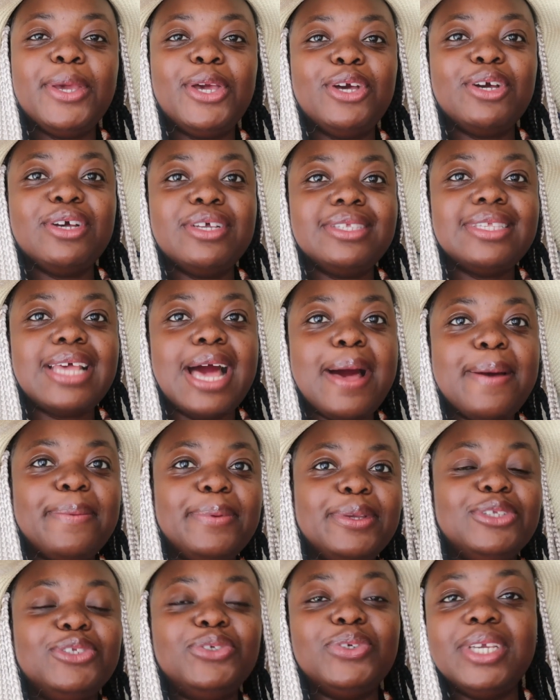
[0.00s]
because I've
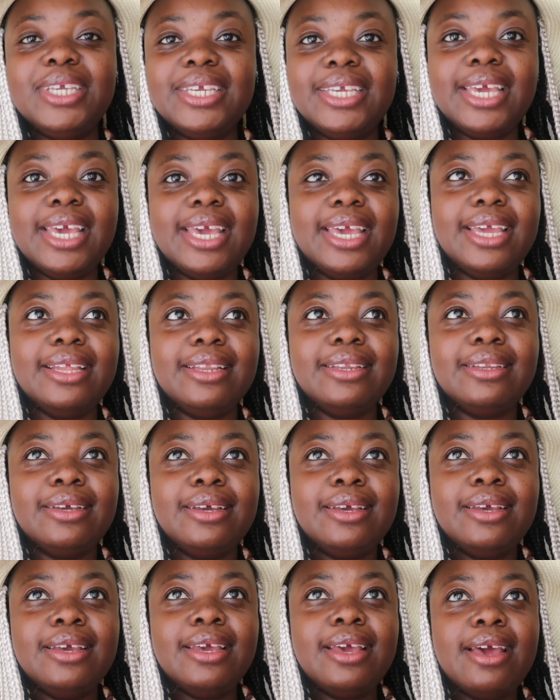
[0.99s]
been drinking
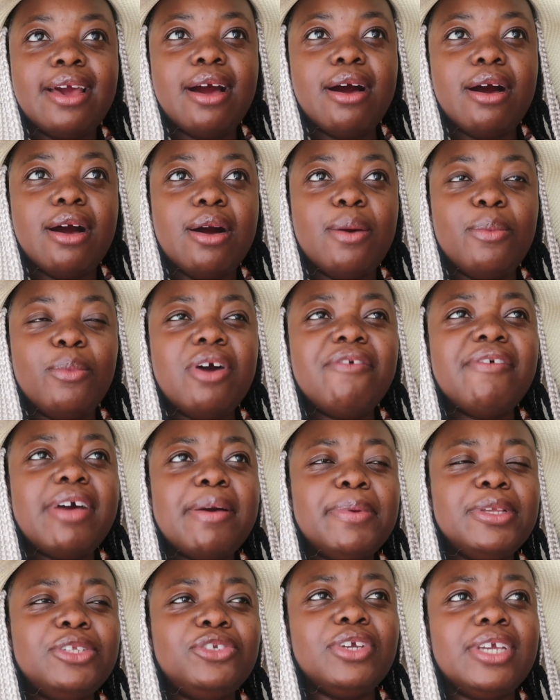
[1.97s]
um, what have I
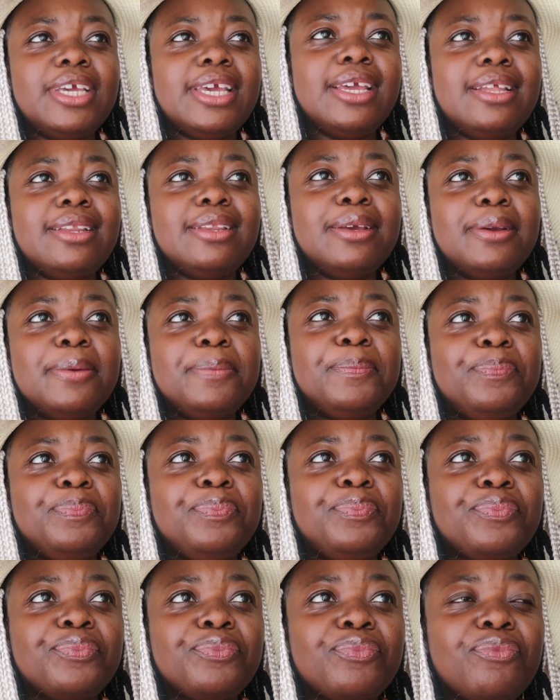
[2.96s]
been drinking
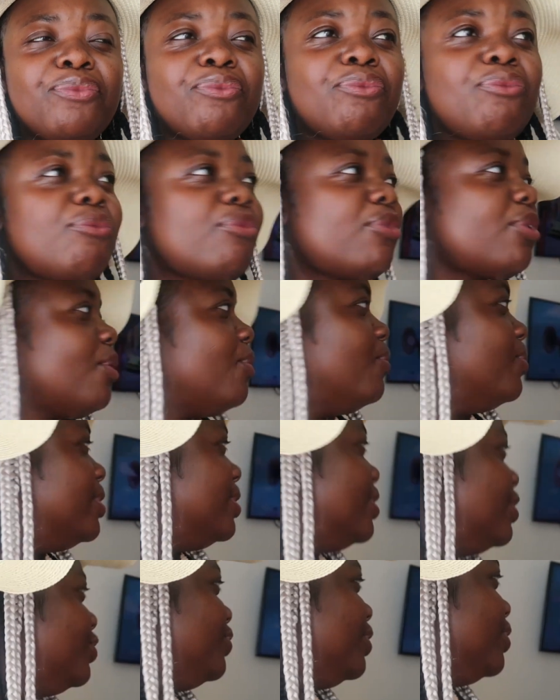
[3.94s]
what's the